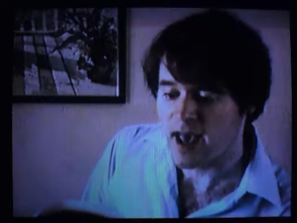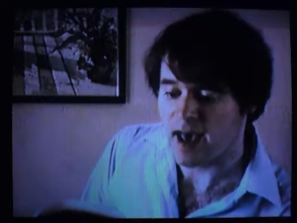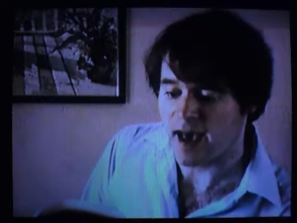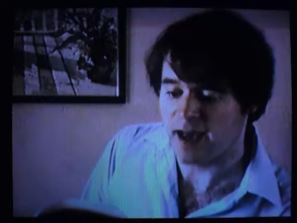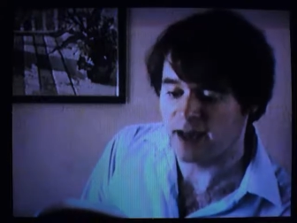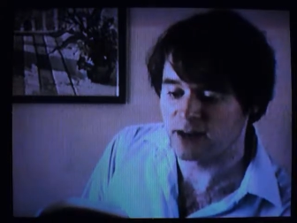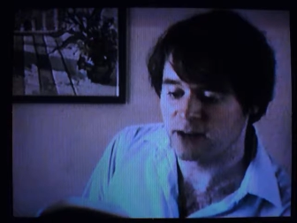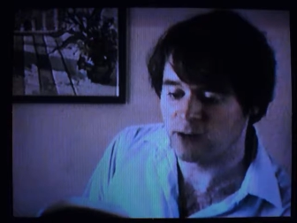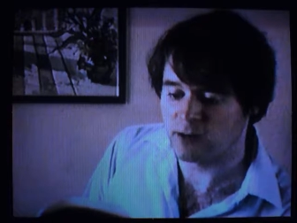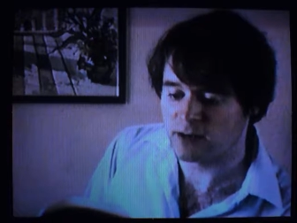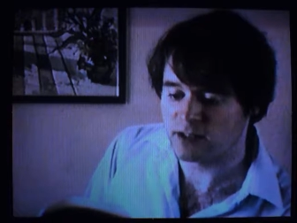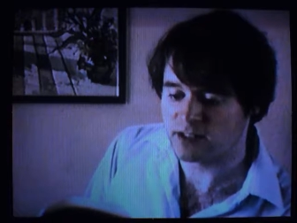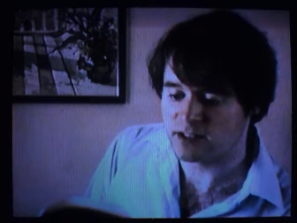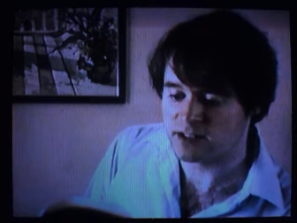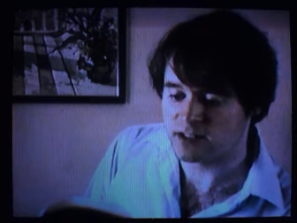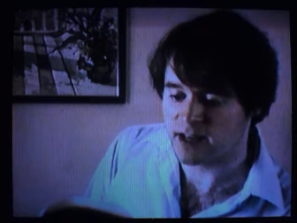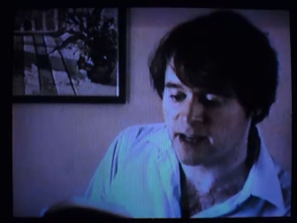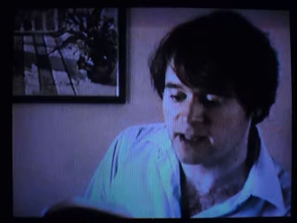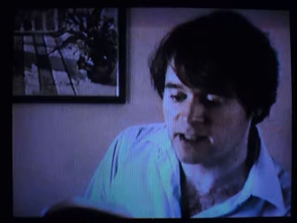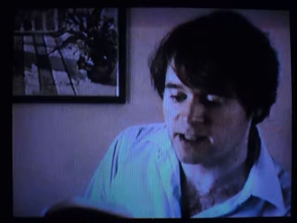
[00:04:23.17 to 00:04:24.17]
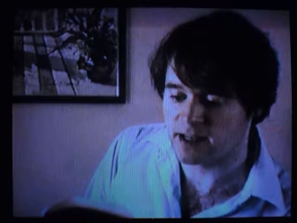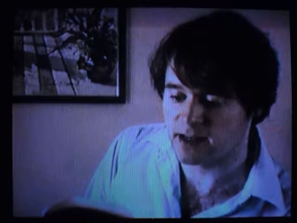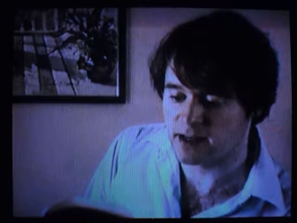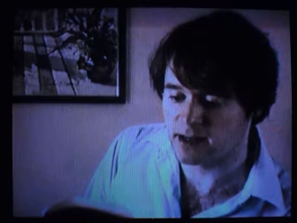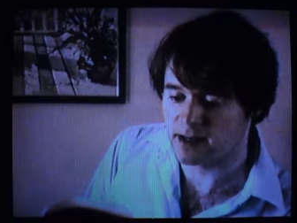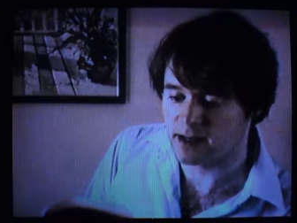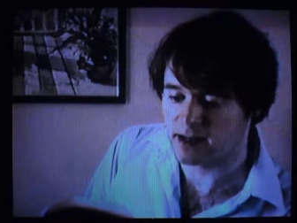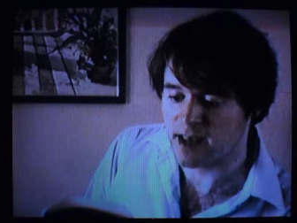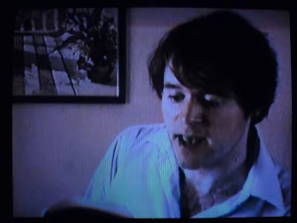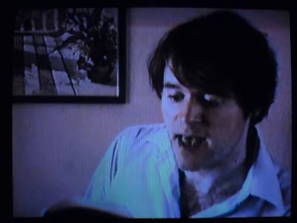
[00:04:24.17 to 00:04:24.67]
and holdest thy
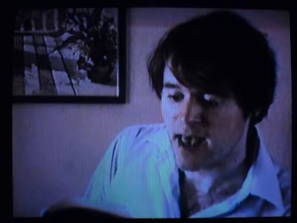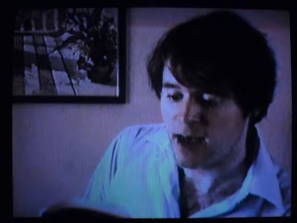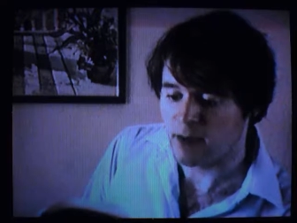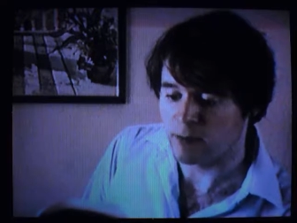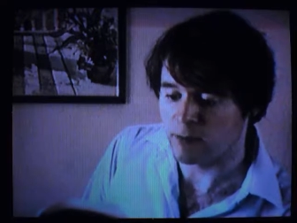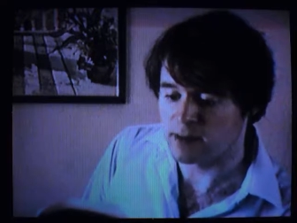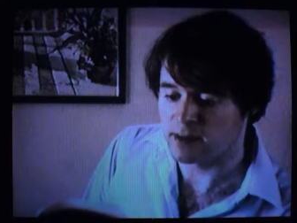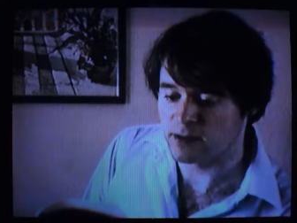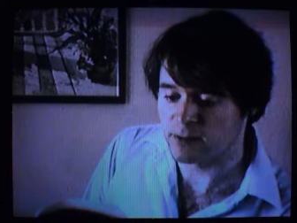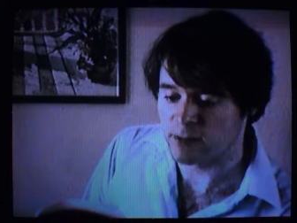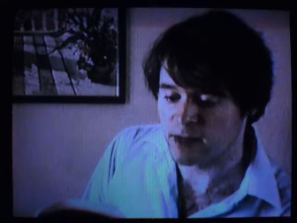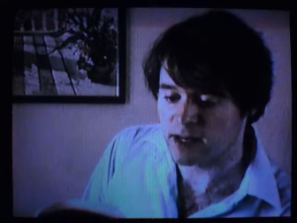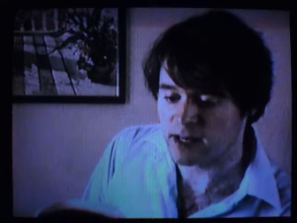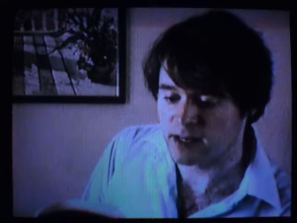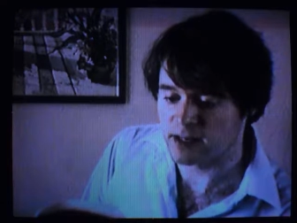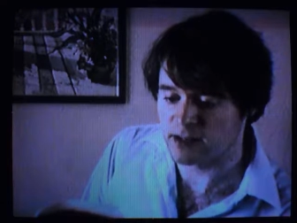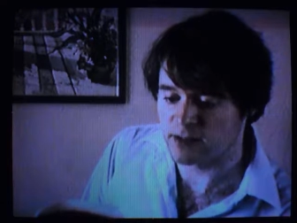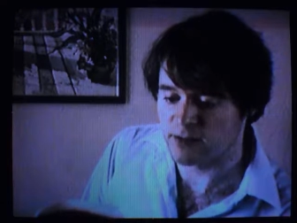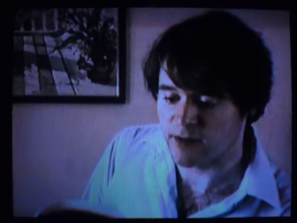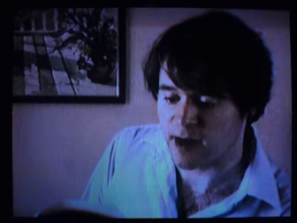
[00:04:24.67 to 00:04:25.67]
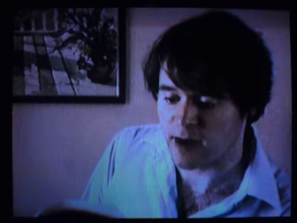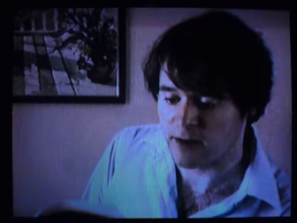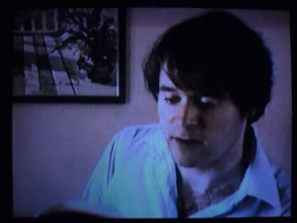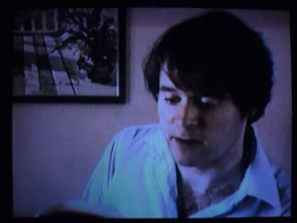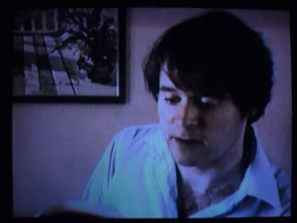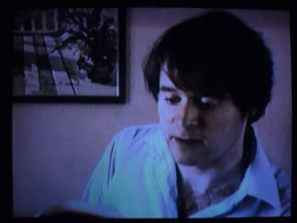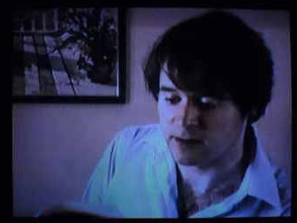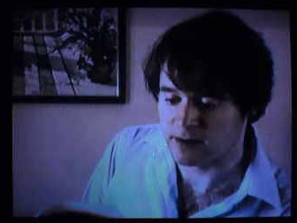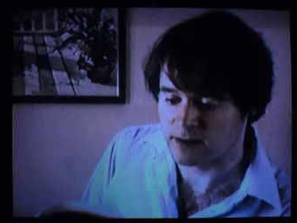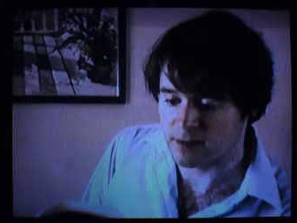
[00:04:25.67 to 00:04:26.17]
tongue when the wicked
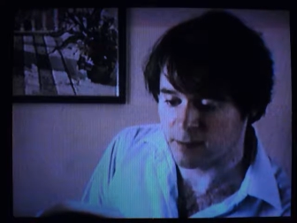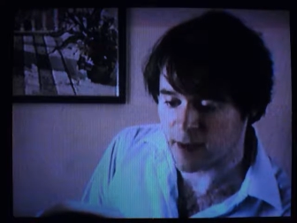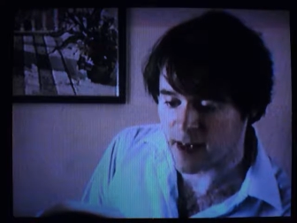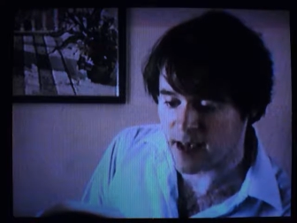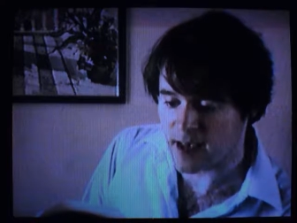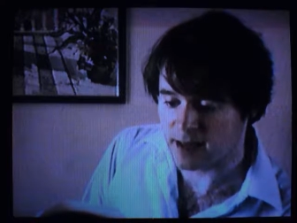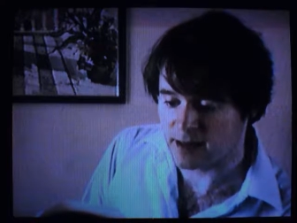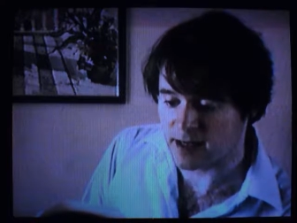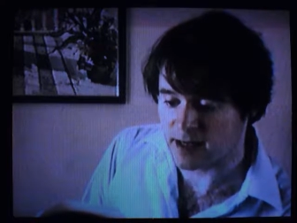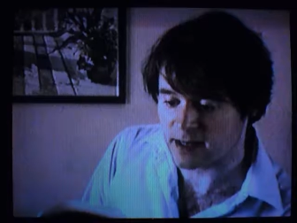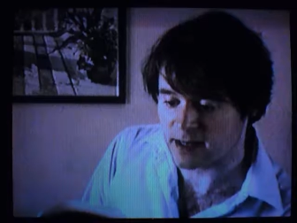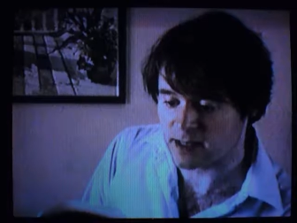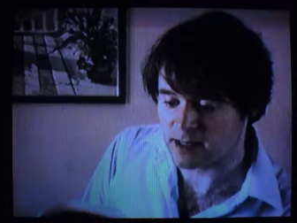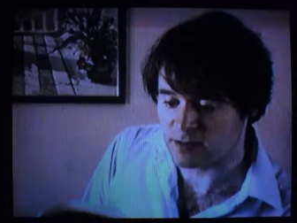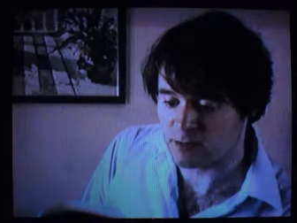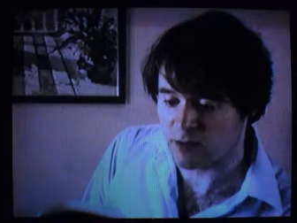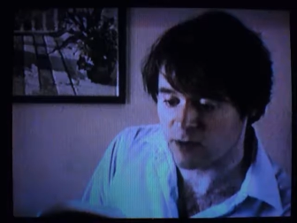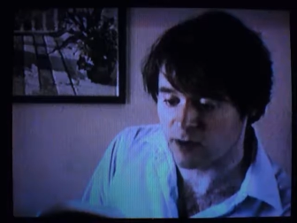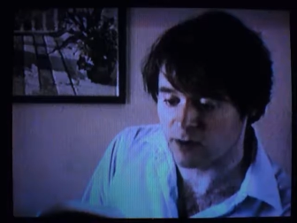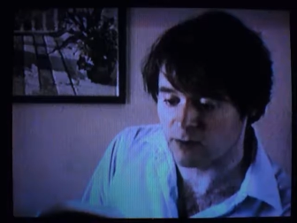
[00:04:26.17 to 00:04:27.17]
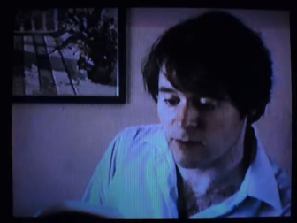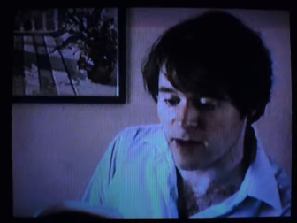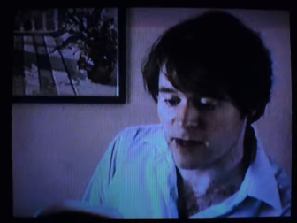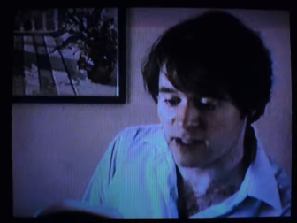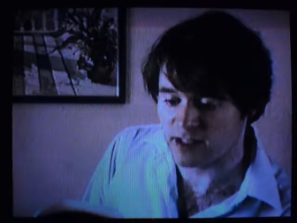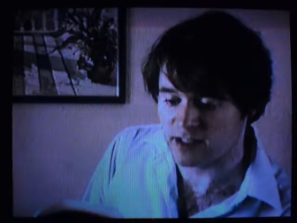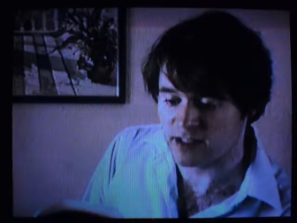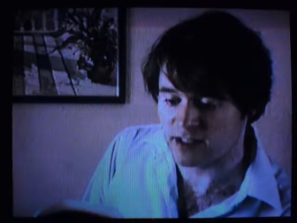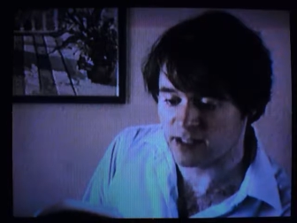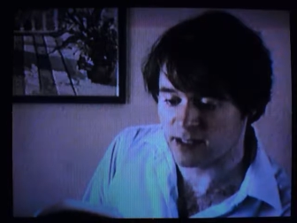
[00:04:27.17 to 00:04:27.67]
devour the man that is more
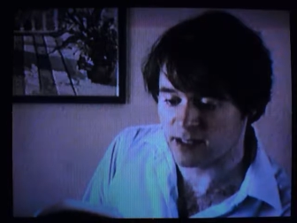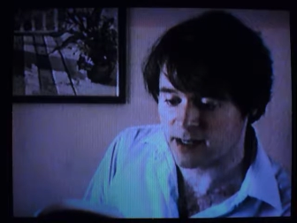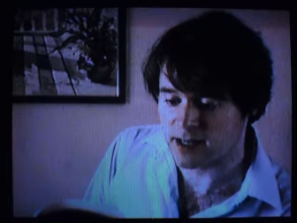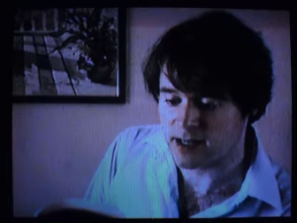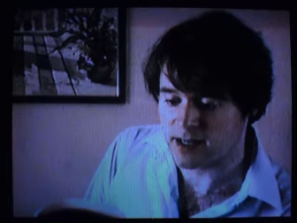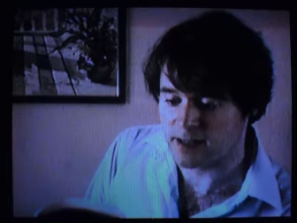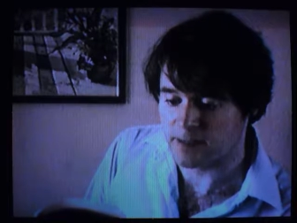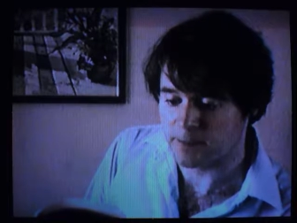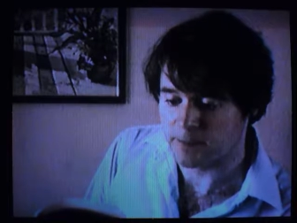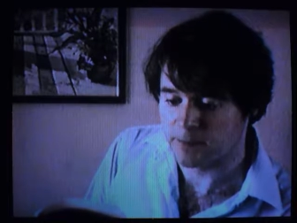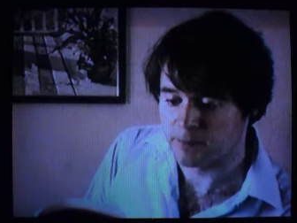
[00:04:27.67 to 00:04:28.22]
righteous than he?